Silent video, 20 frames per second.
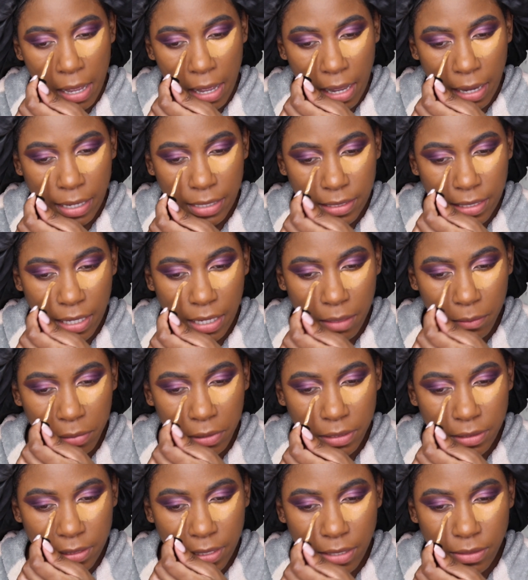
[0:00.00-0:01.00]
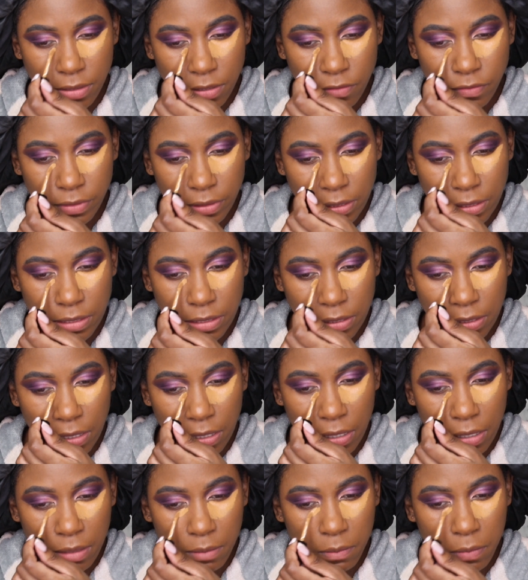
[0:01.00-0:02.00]
I guess I gotta blend it out to really
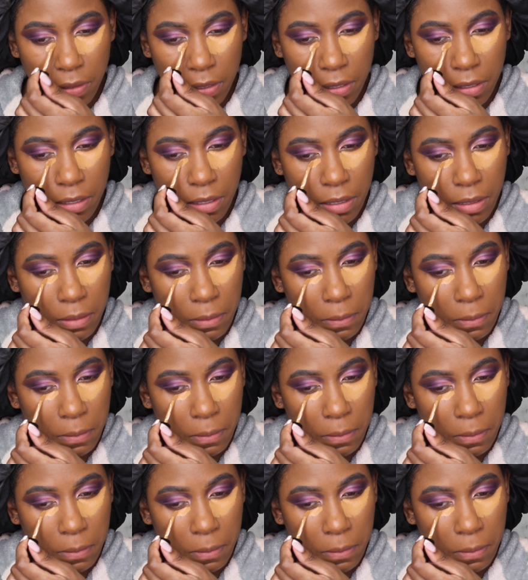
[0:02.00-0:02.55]
see, but